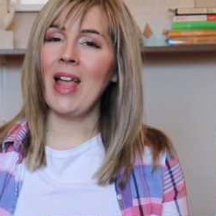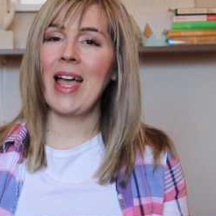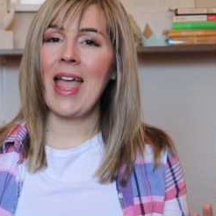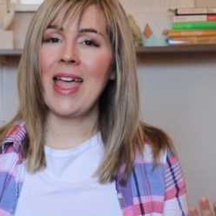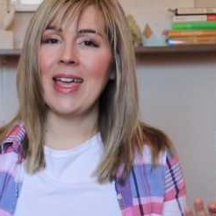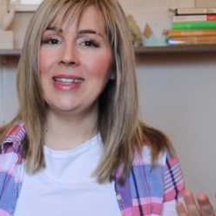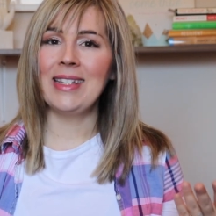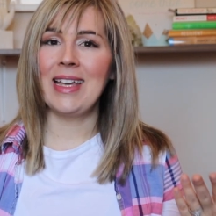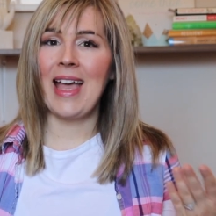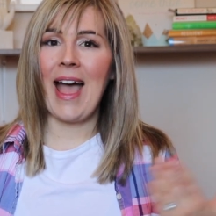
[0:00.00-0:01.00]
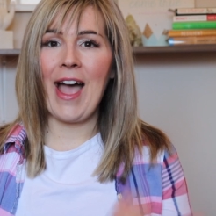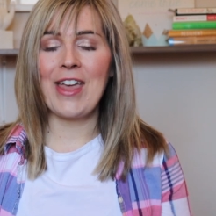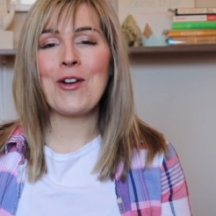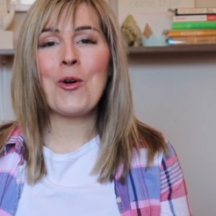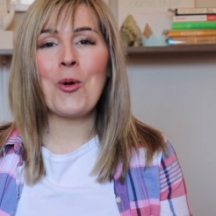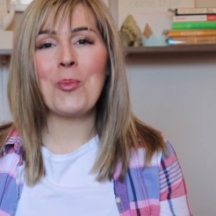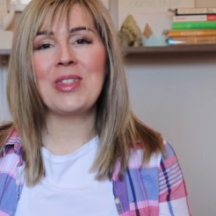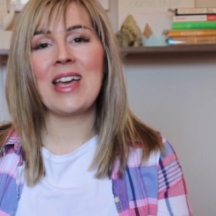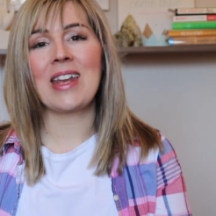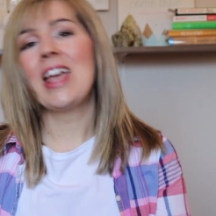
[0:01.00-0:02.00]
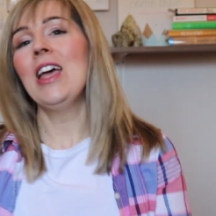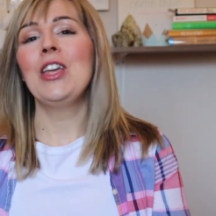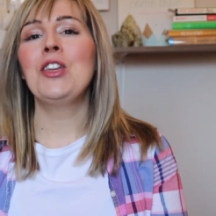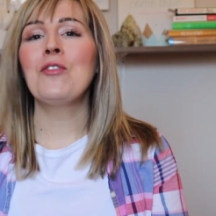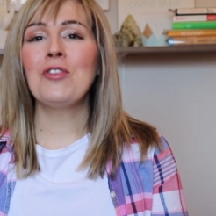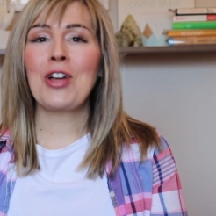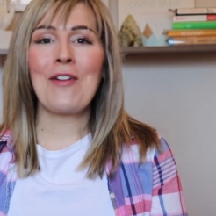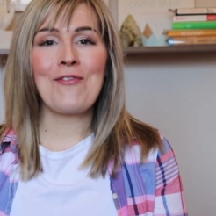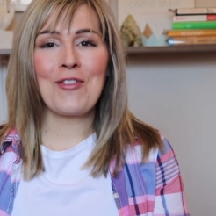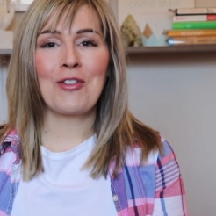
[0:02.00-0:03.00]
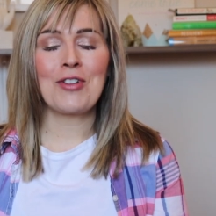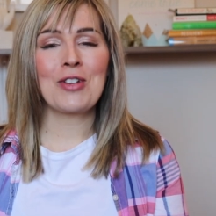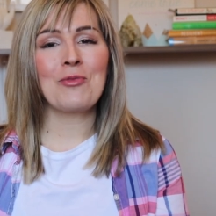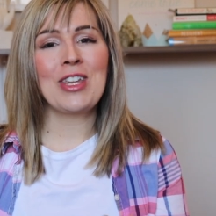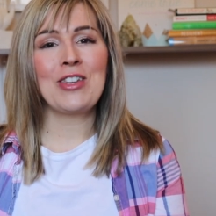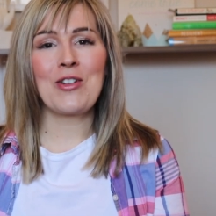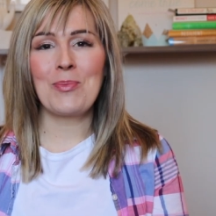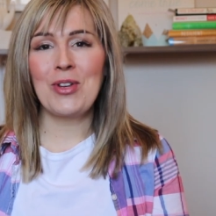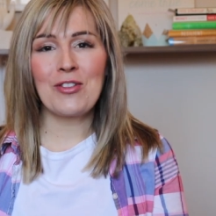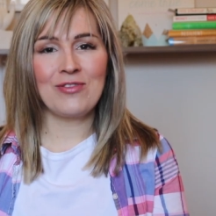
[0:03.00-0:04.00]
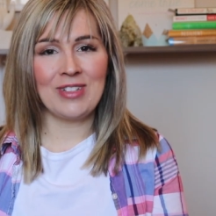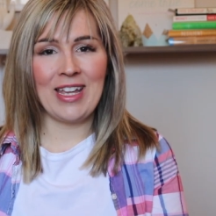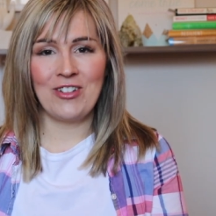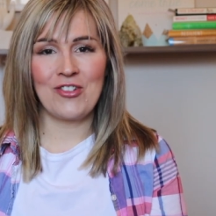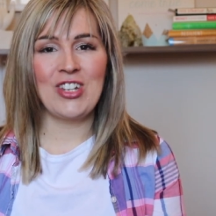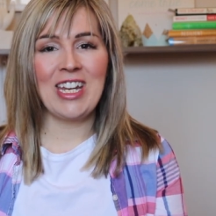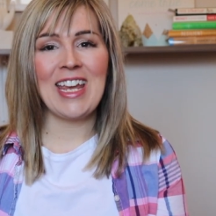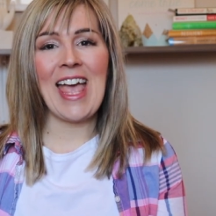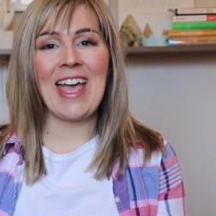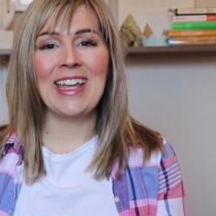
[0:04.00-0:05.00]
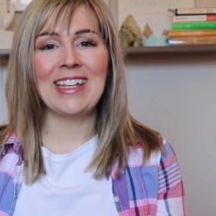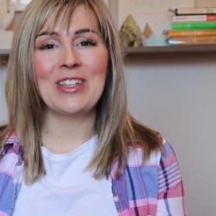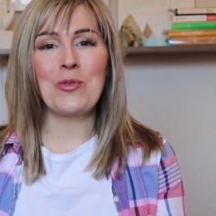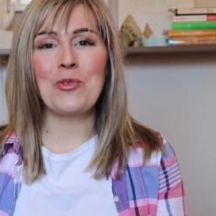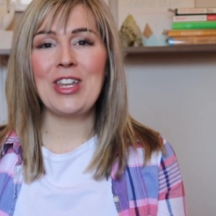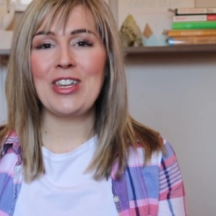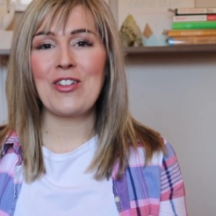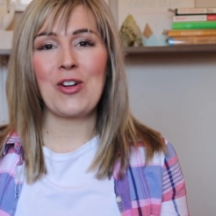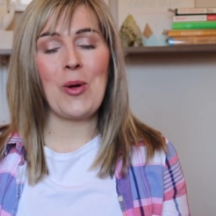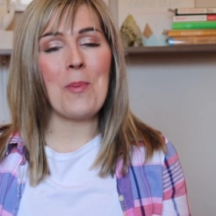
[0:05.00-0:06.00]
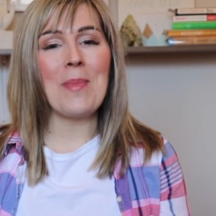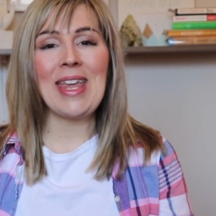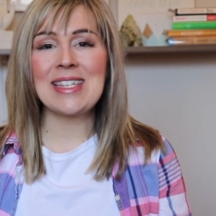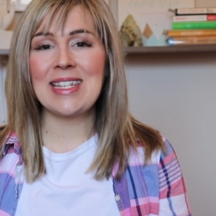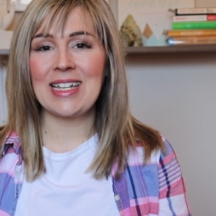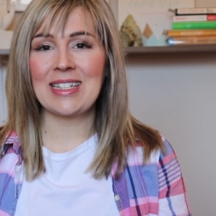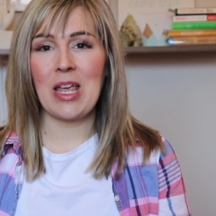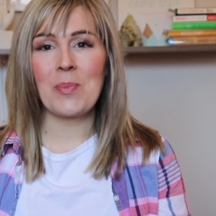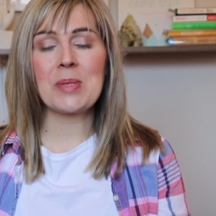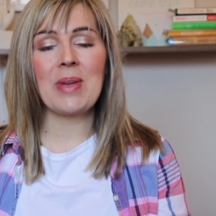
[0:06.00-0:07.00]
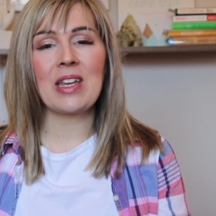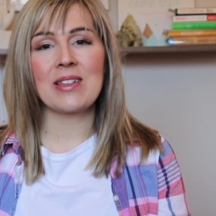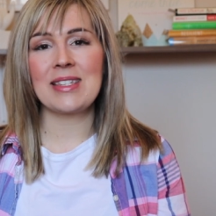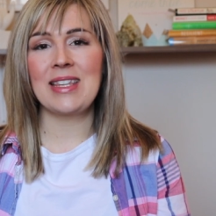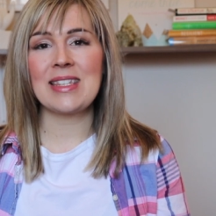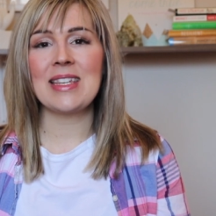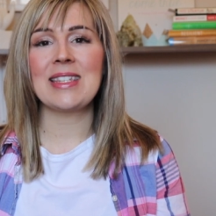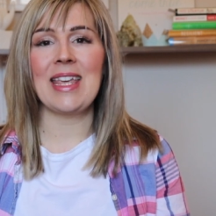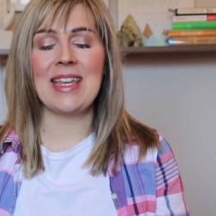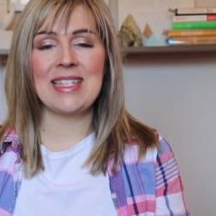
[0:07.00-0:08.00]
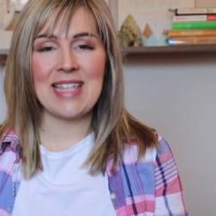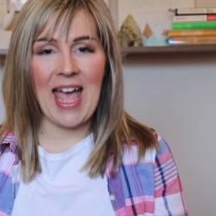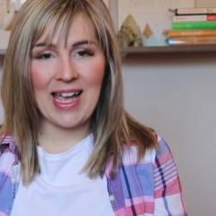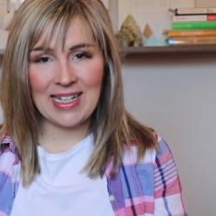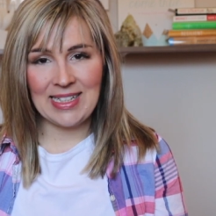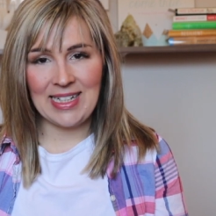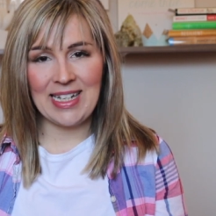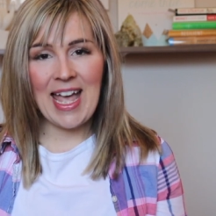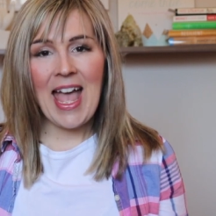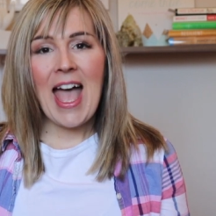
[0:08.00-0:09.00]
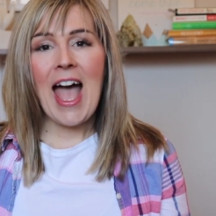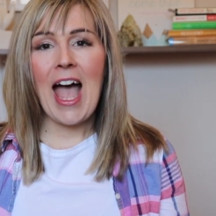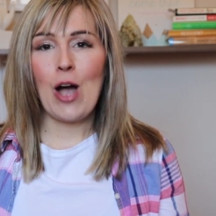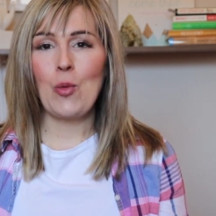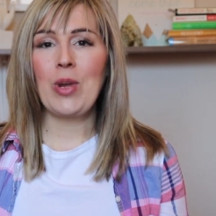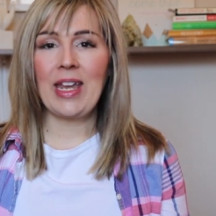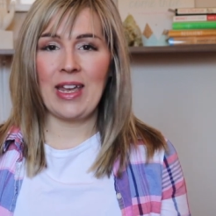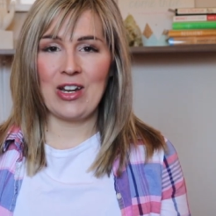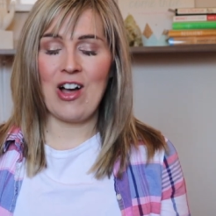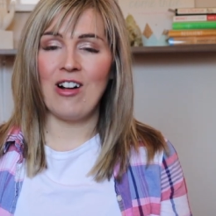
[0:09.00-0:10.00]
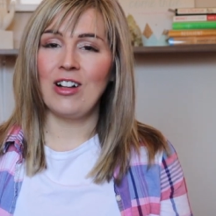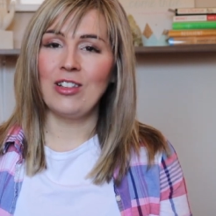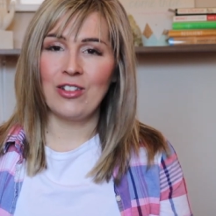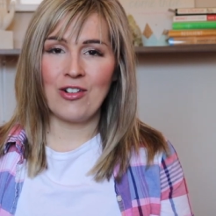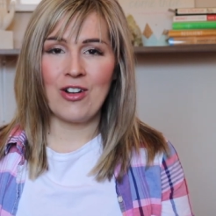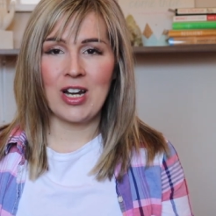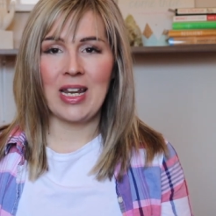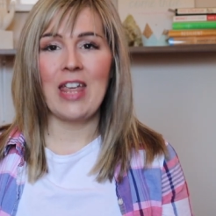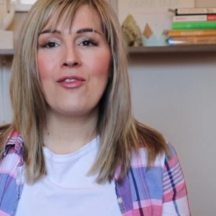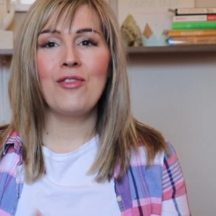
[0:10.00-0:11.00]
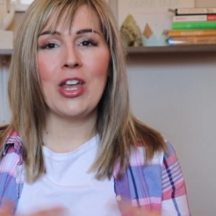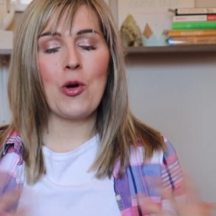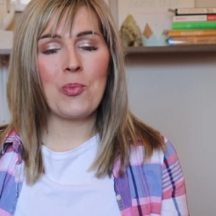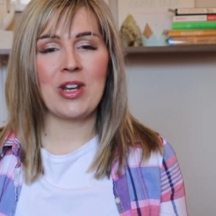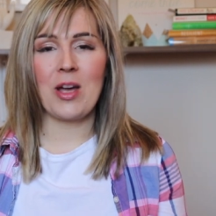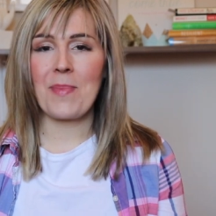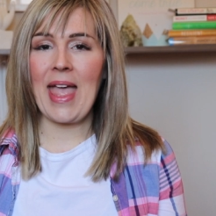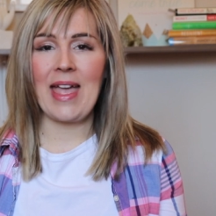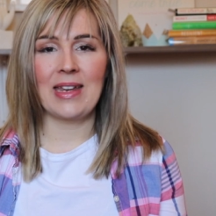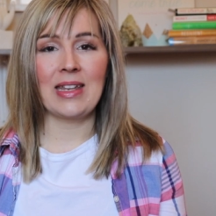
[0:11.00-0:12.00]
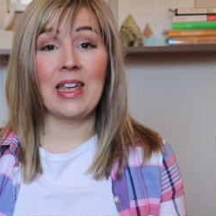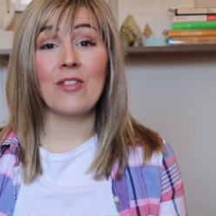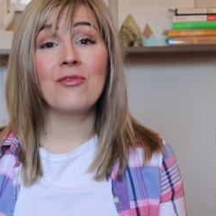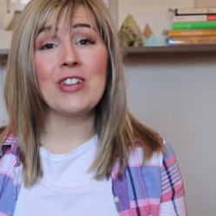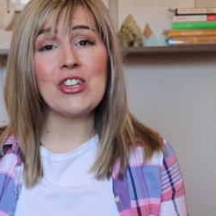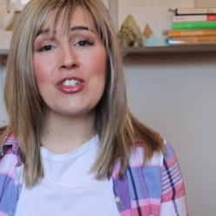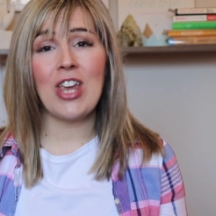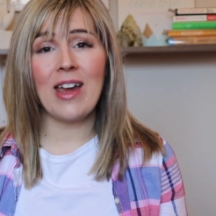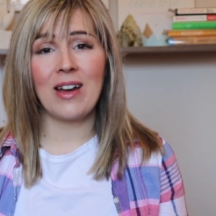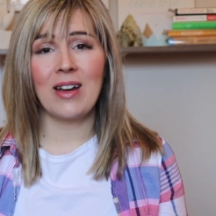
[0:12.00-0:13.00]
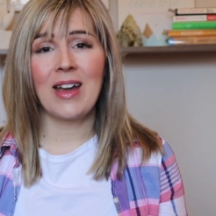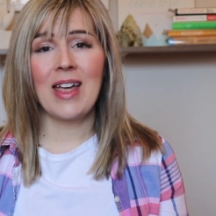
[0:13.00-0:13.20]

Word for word: and I hope that you will come forward with your beautiful energy and with your amazing tips because this is exactly how we can all learn if we open up and if we share